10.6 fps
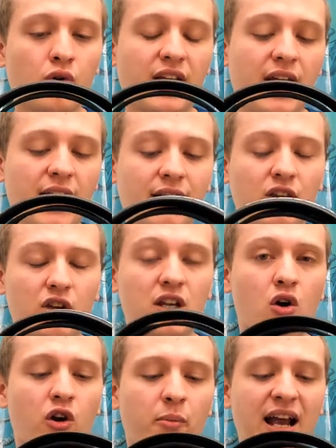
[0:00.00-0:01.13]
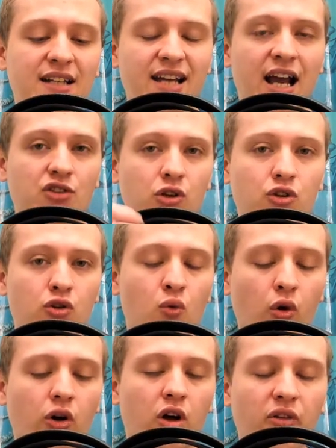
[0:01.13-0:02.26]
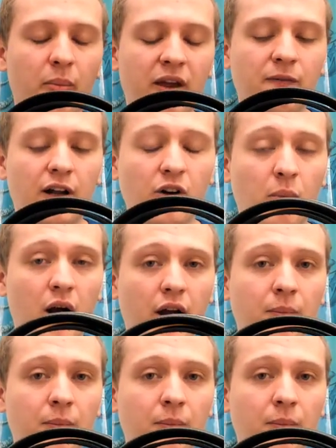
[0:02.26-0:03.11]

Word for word: and the Dekoni pads actually do work on the Mayflower mod,